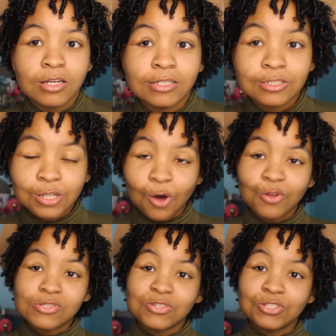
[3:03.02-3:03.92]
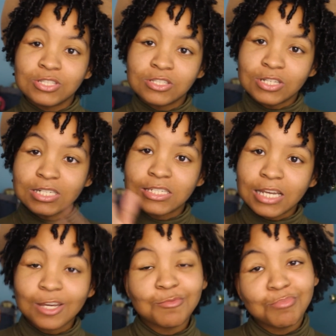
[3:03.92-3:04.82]
so, to the
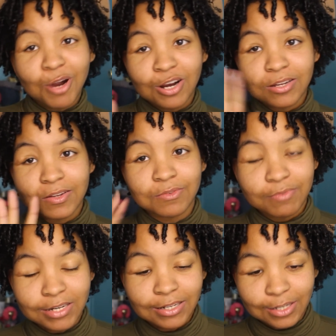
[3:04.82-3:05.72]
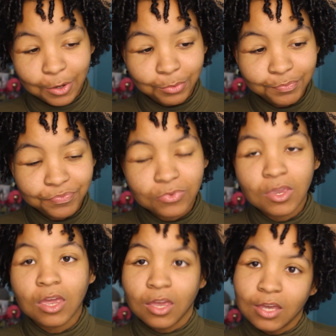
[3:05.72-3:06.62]
second part of the video
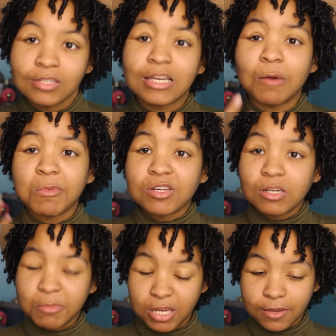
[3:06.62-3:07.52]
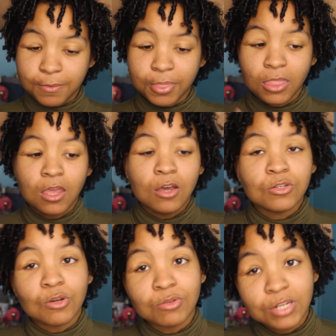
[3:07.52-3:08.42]
is how much I make.
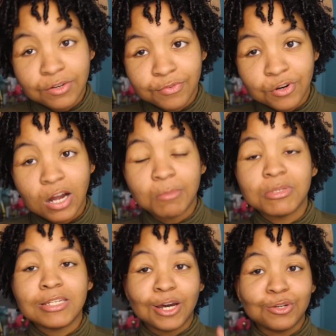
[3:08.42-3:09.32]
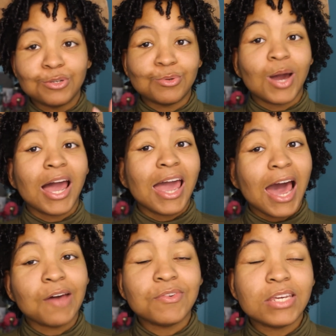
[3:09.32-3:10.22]
So, therefore, I'm gonna tell you, I
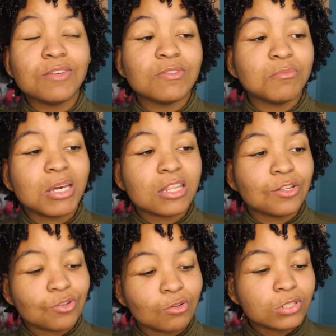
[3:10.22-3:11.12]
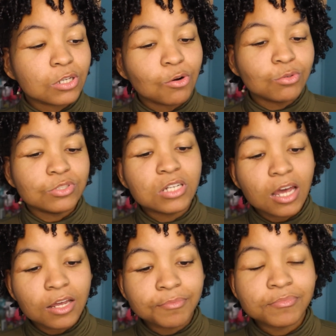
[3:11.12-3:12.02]
haven't even made the threshold
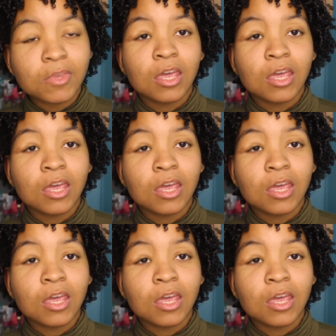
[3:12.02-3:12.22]
yet,